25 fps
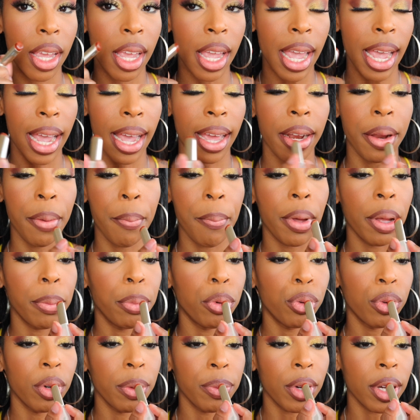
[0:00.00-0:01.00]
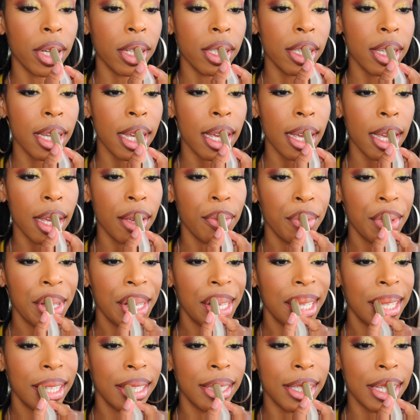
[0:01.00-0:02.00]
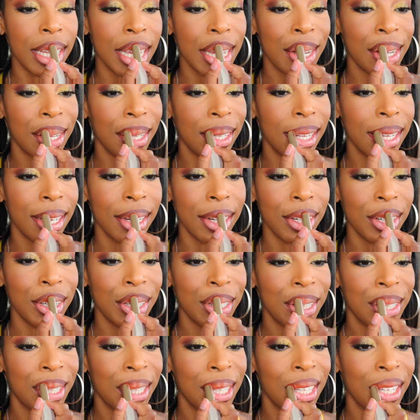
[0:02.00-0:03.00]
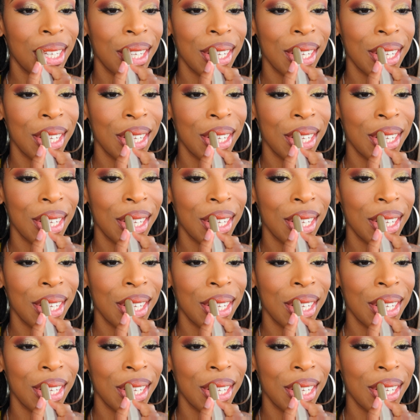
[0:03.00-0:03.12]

Adding Bubblerum on top. We'll see how it layers.